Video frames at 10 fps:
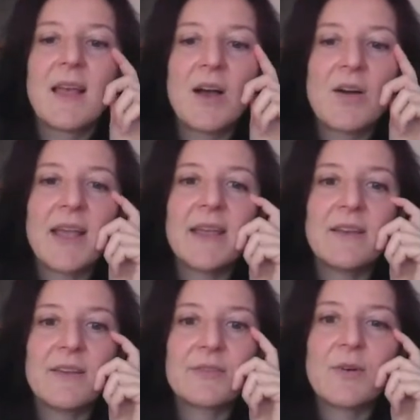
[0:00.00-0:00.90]

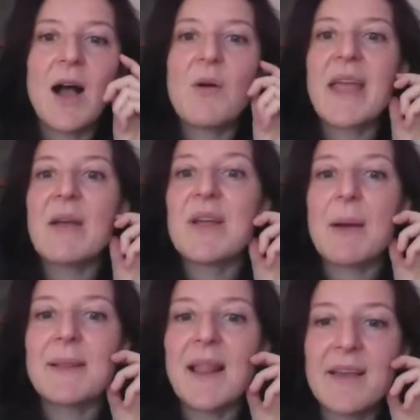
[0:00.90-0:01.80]
Okay, so how can we
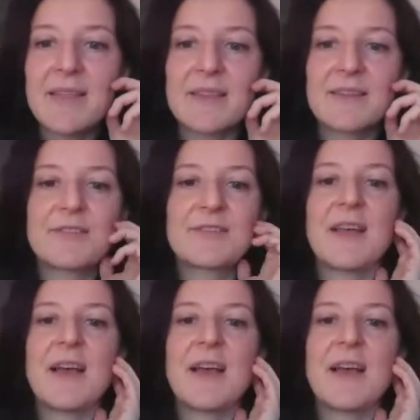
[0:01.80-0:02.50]
apply this?